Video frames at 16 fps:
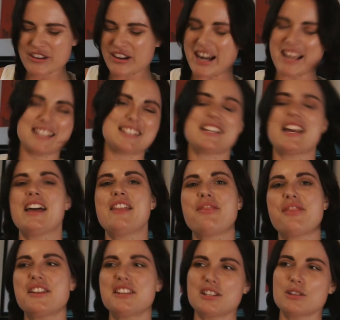great
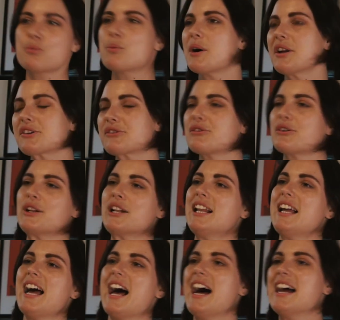and this is wonderful,
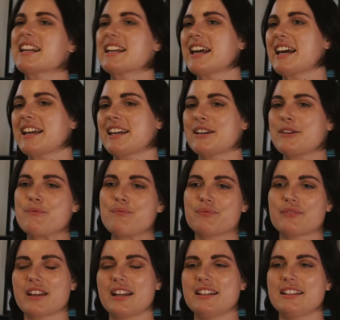and
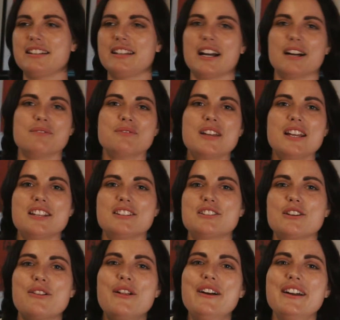yeah,
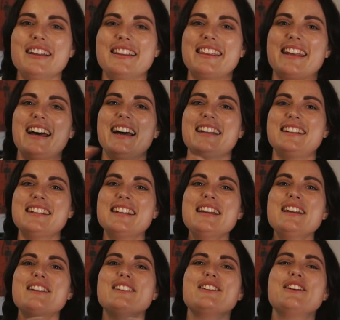stuff like that.
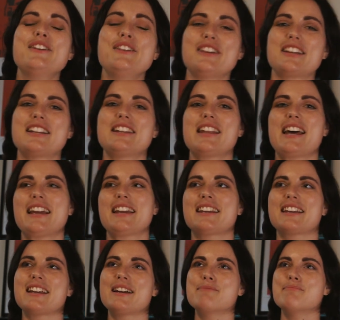So you can
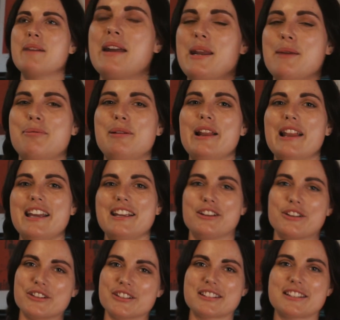manipulate
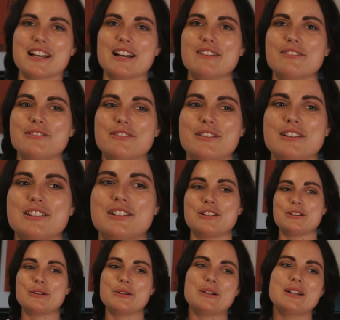yourself
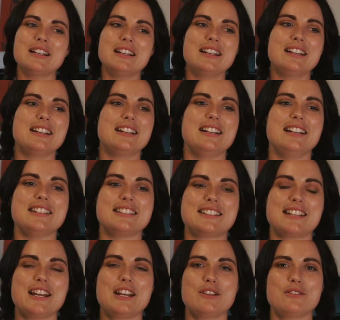to,
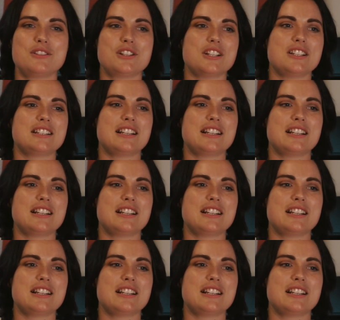instead of just